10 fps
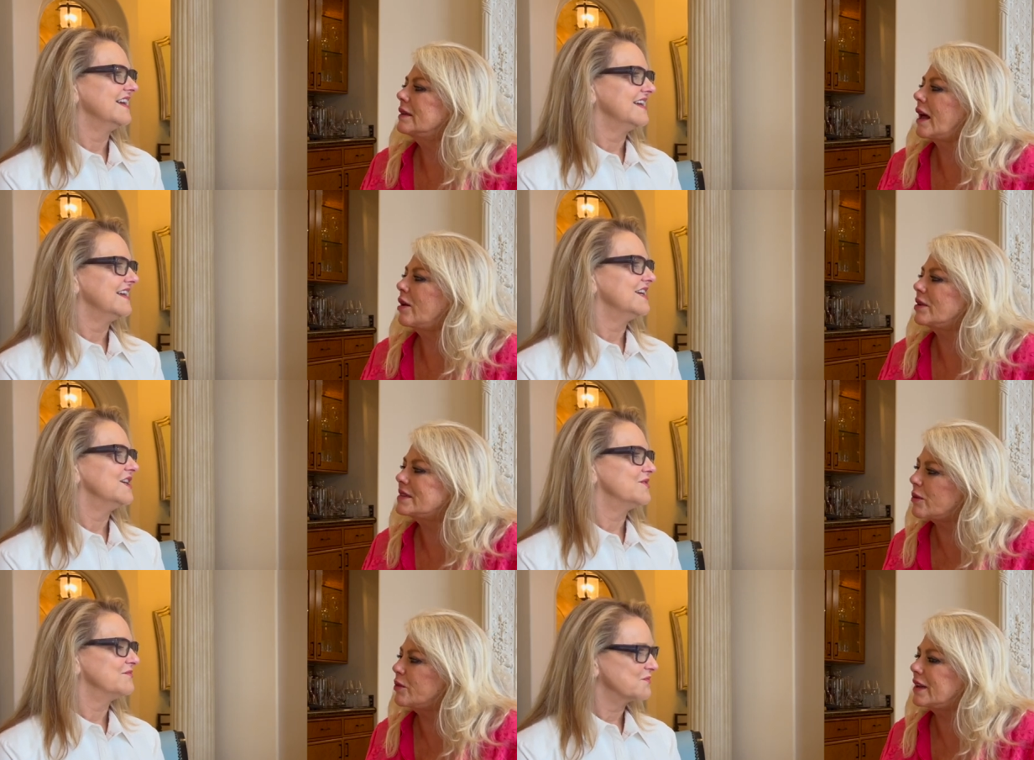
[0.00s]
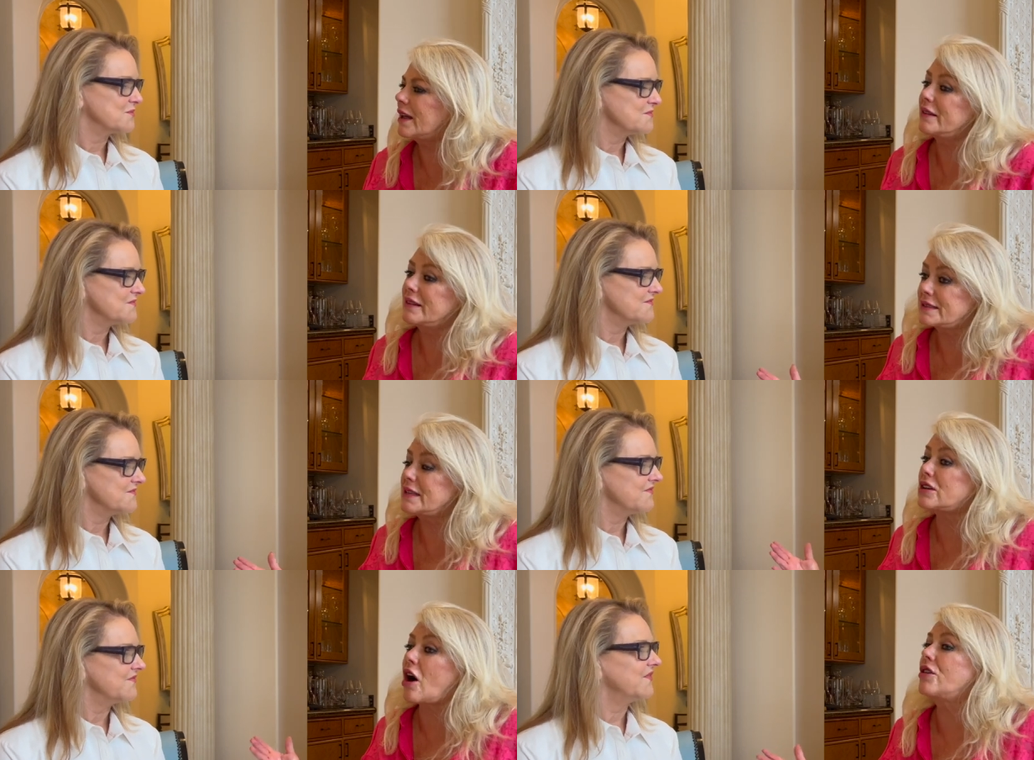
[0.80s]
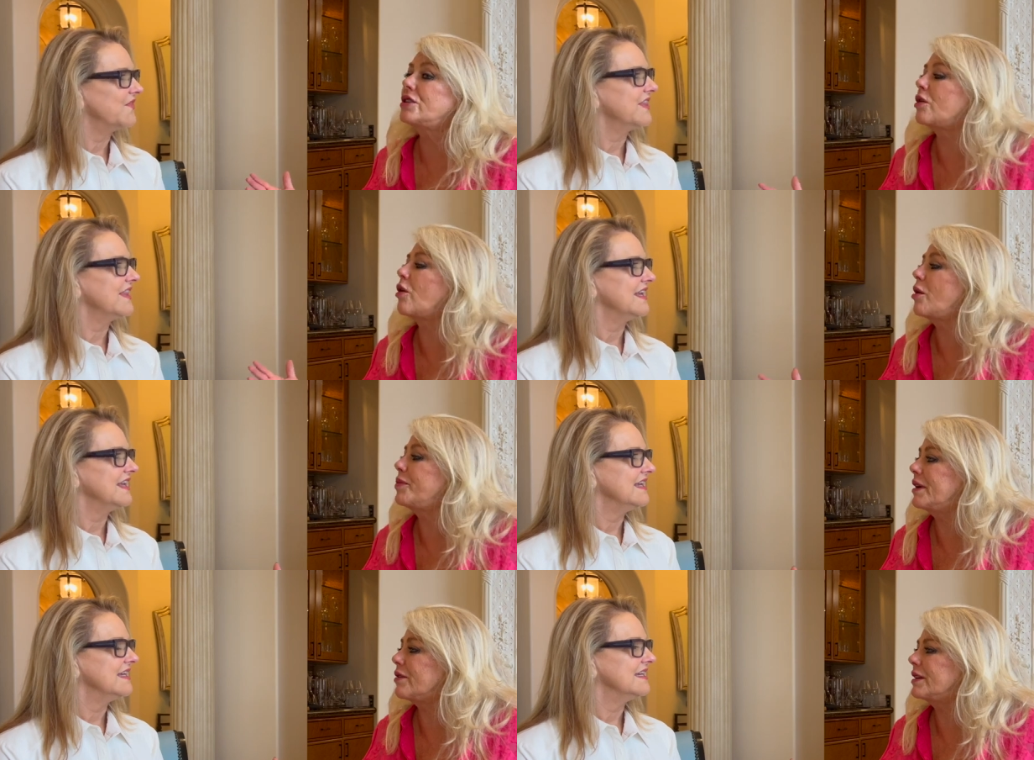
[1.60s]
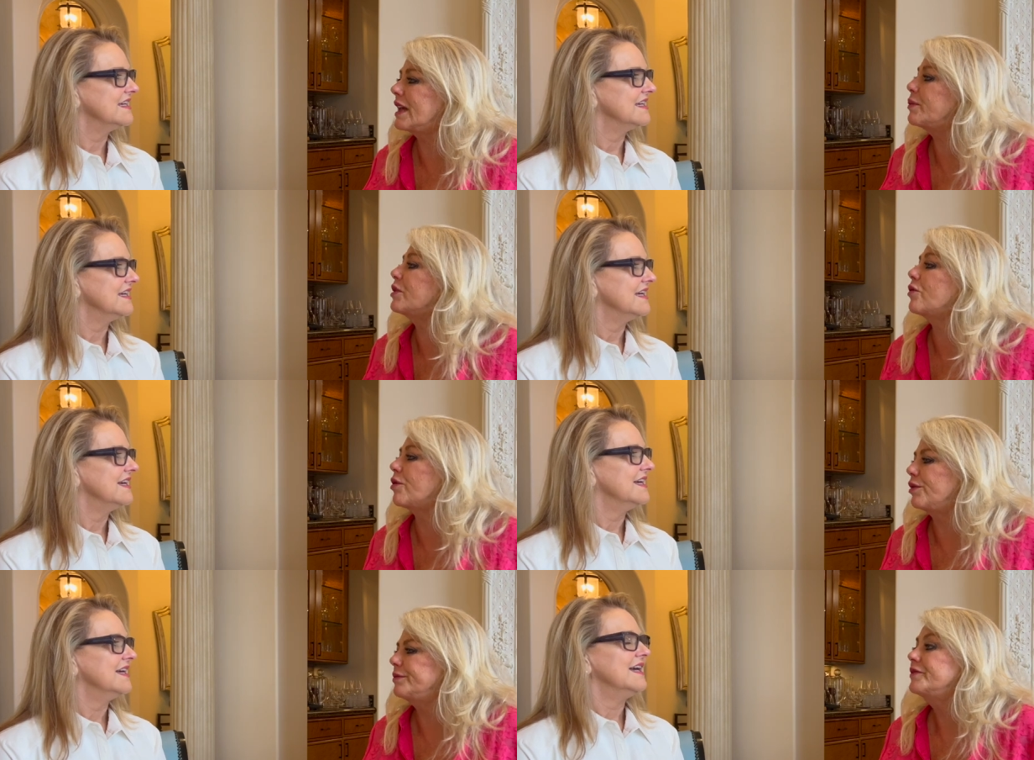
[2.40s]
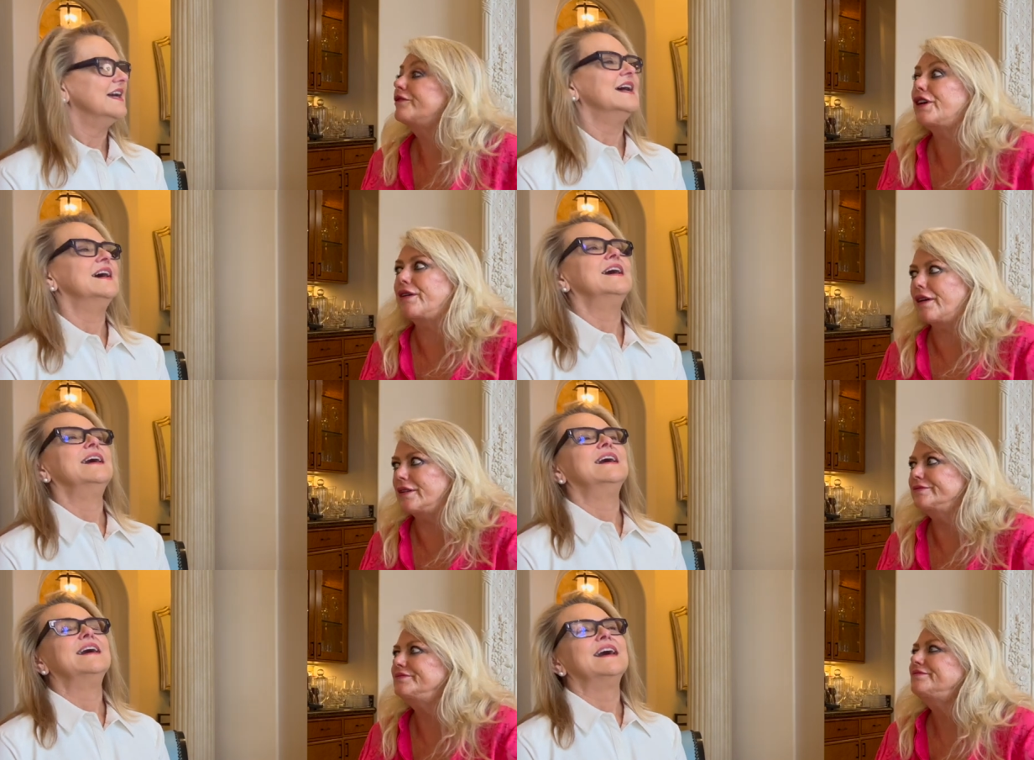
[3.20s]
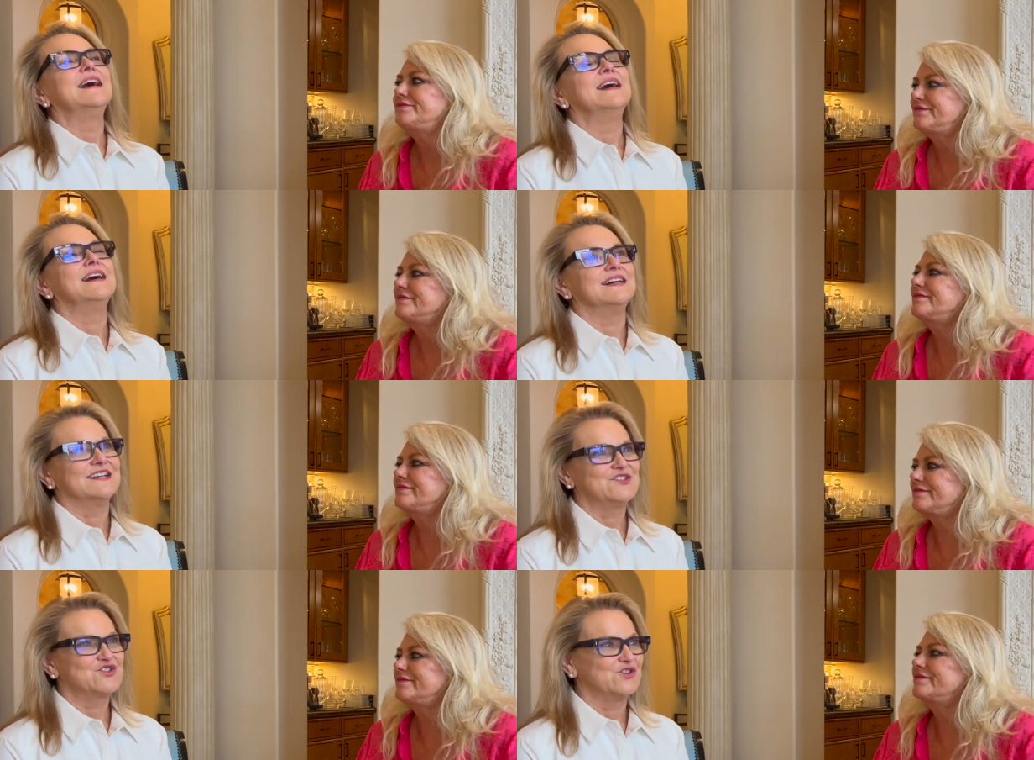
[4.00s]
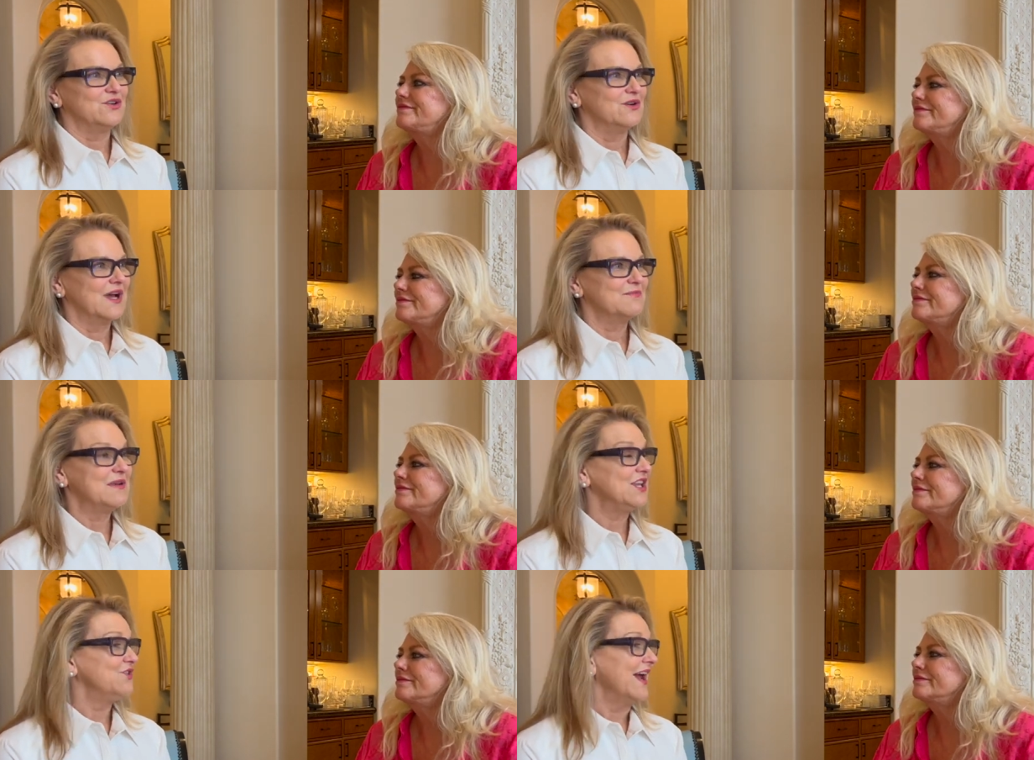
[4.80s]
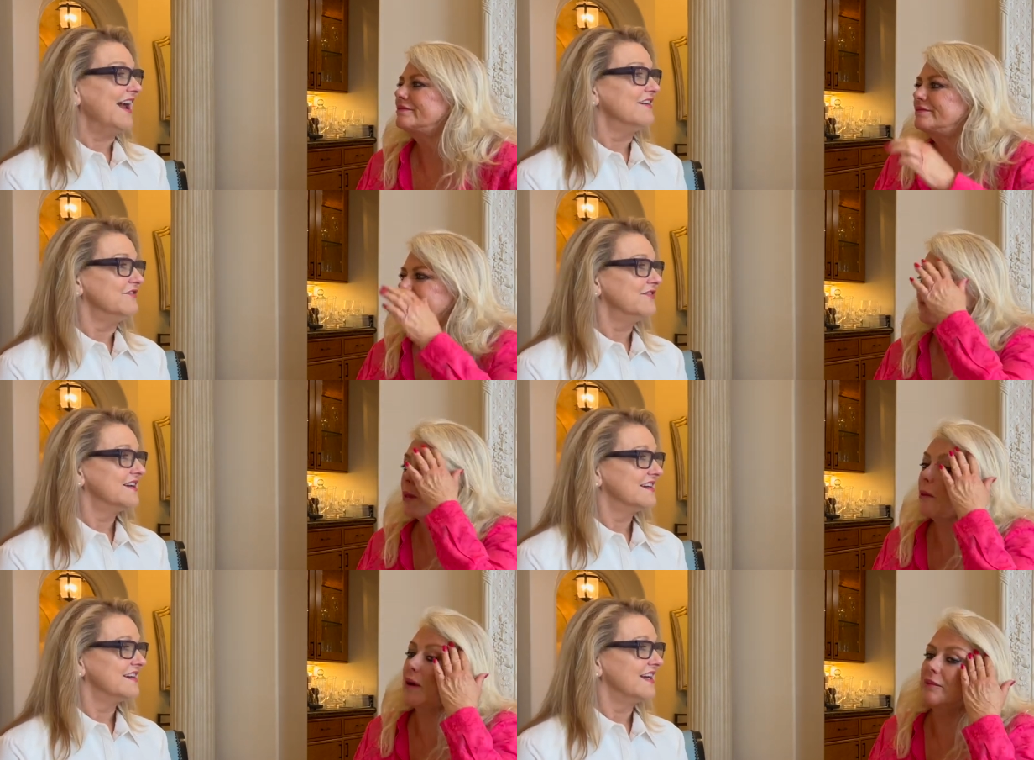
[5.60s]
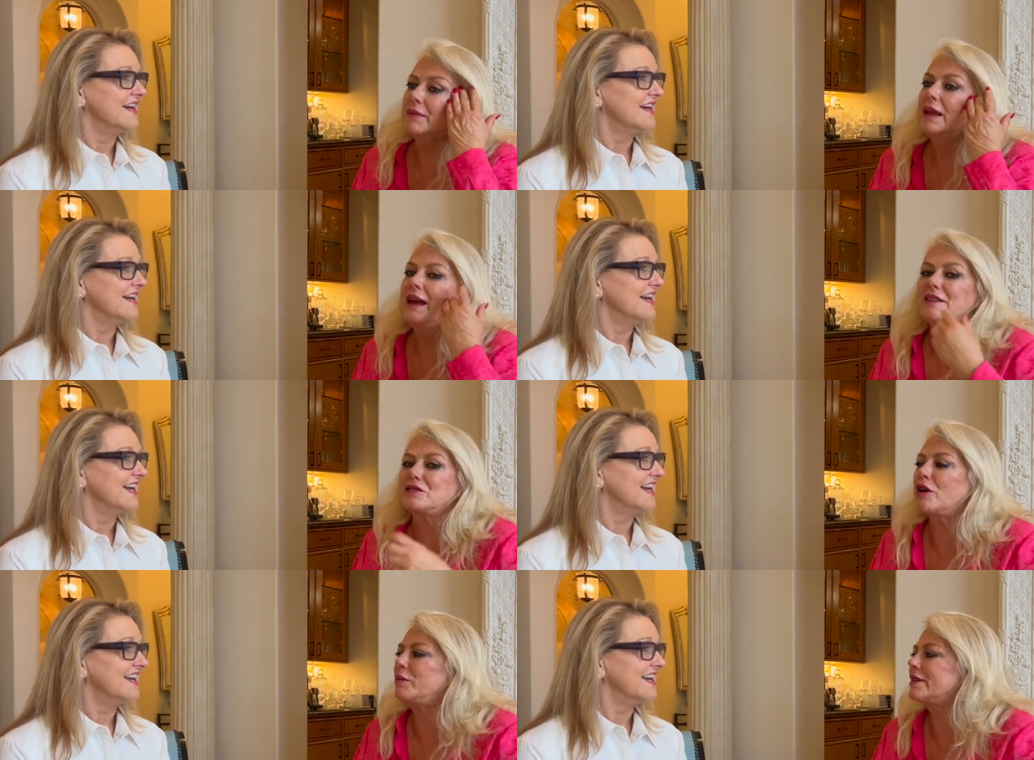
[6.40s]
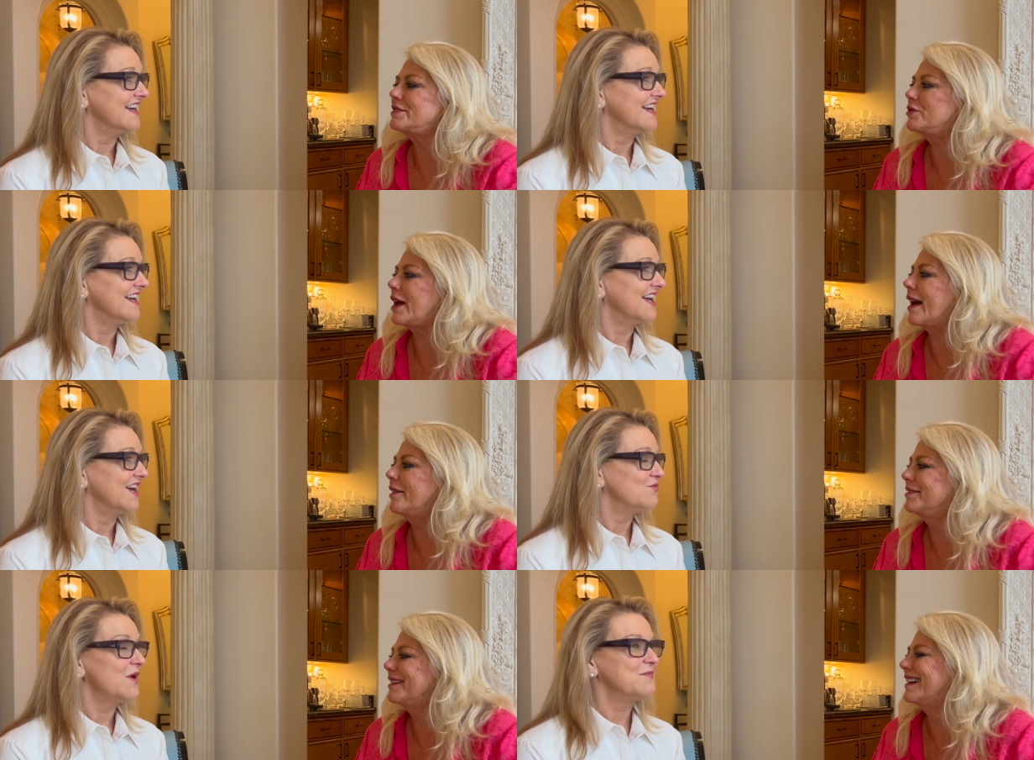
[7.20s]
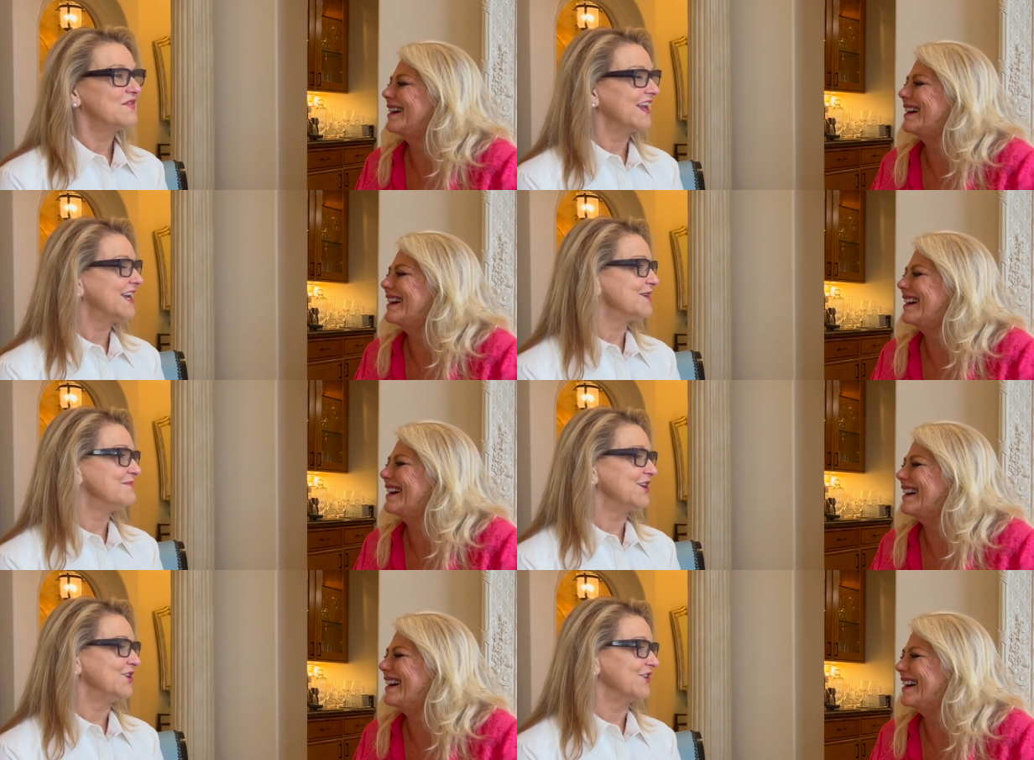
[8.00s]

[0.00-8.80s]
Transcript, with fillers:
Speaker 1: I don't want someone, this, it's hard to grow up here and keep it normal. Very hard. Ah, uh, true.
Speaker 2: But you have.
Speaker 1: Well, as normal as you can. well, I'm thinking
Speaker 2: about your